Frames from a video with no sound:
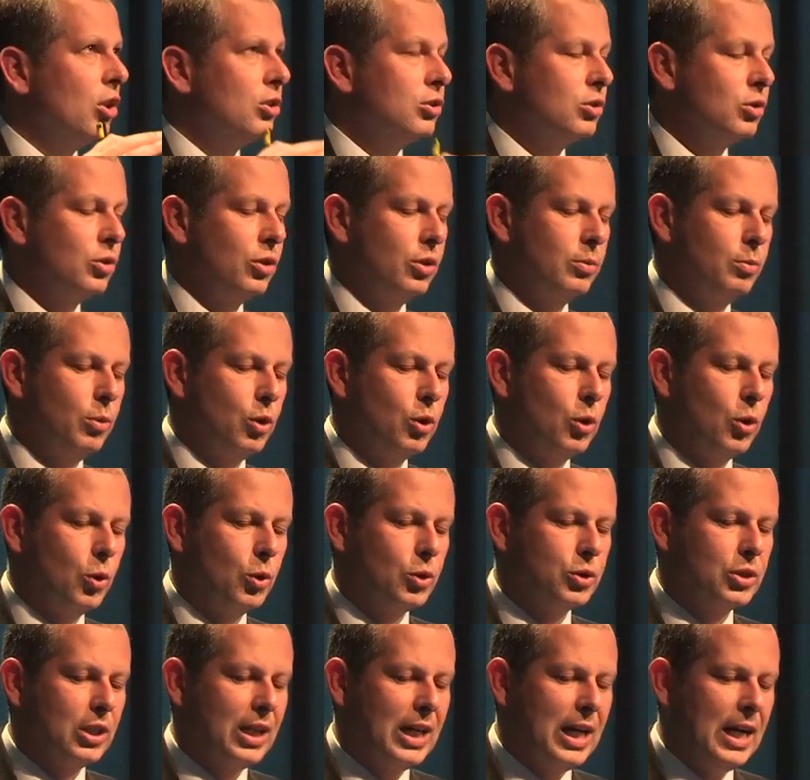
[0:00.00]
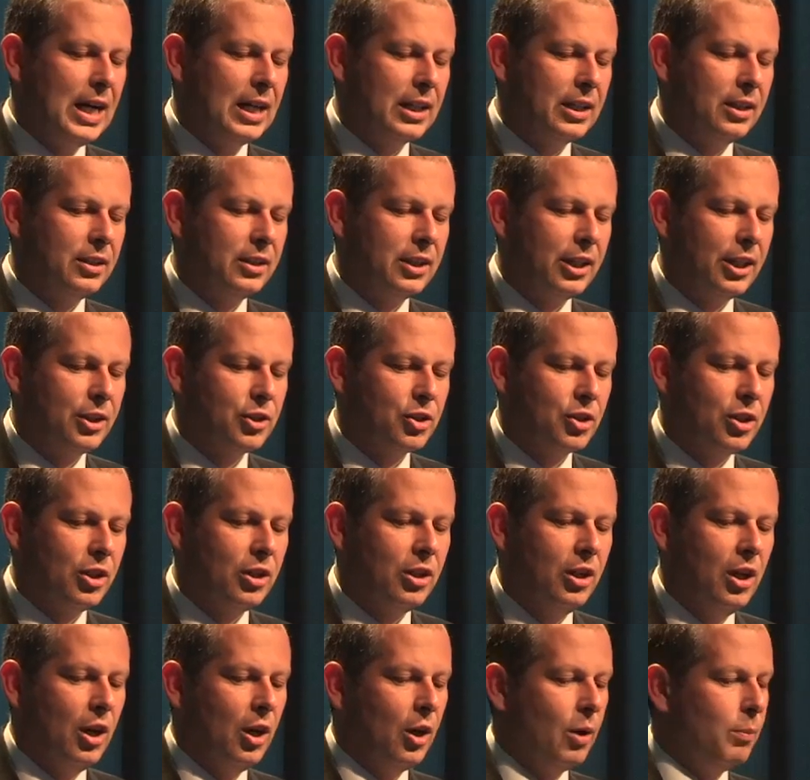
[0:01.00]
onto the mucosa
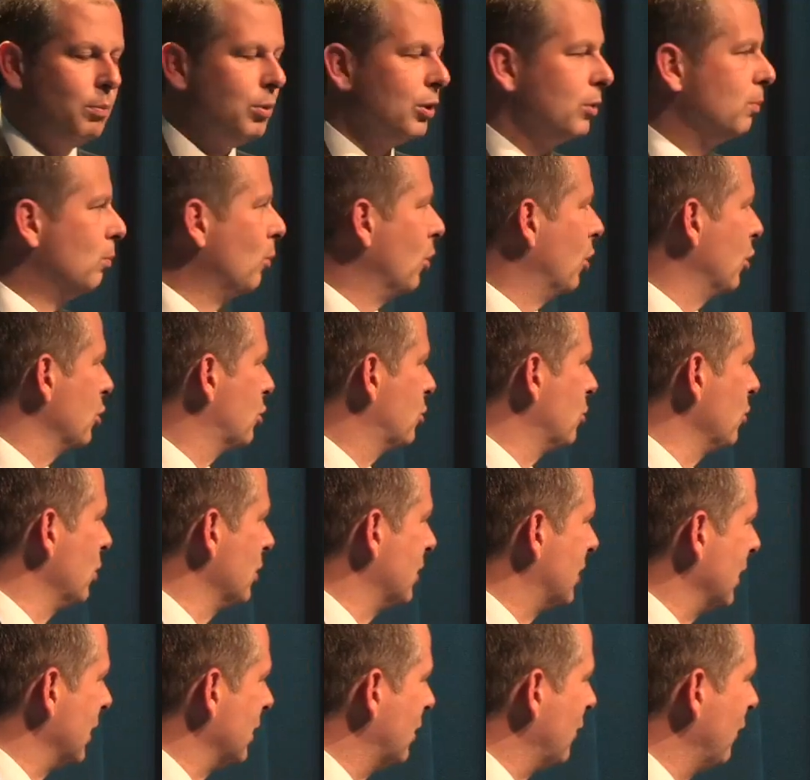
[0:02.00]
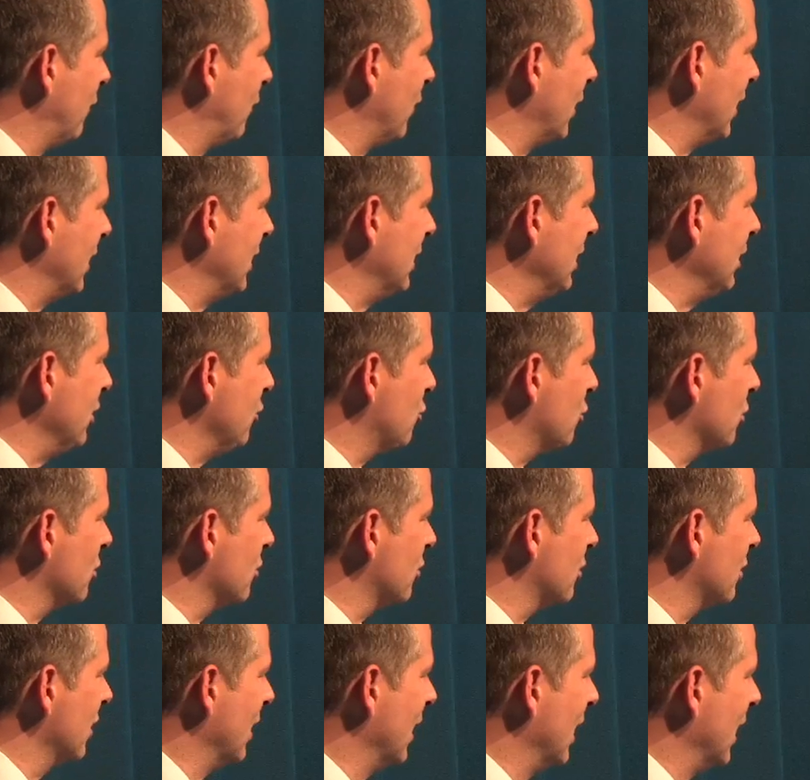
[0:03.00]
architecture, but more to identify
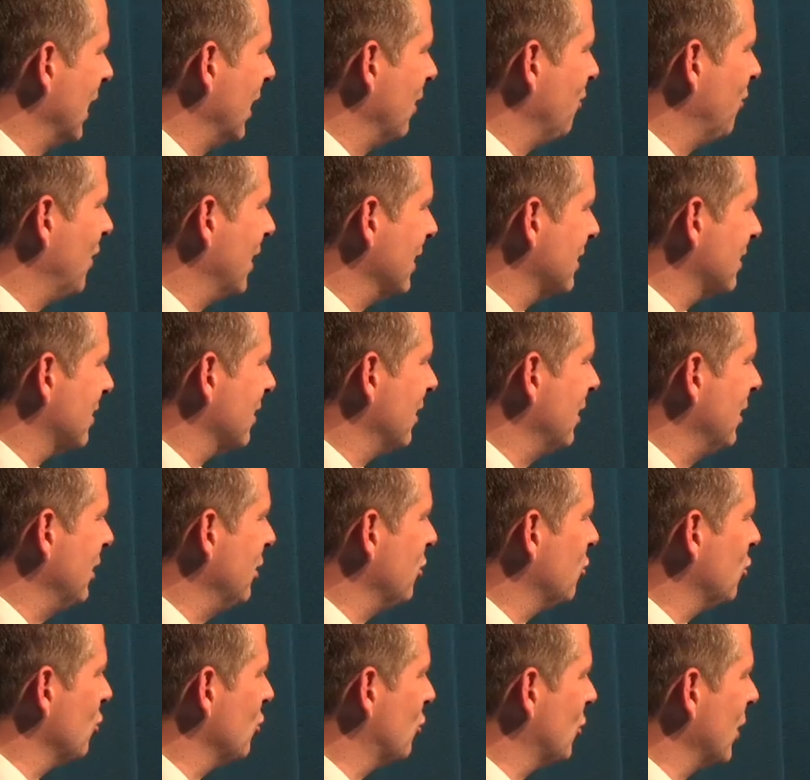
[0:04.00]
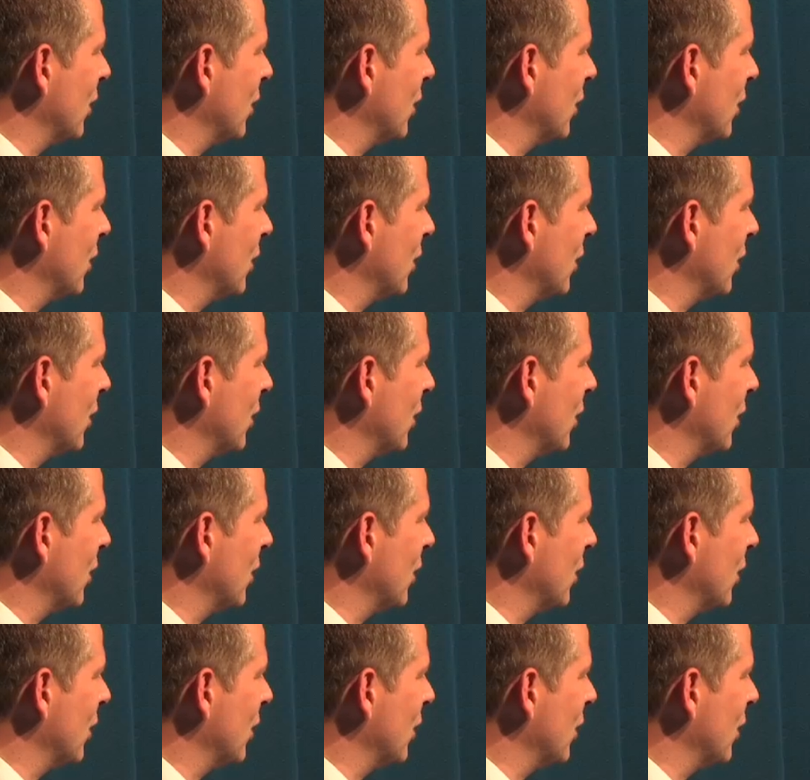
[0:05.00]
lesions. And that's a lesion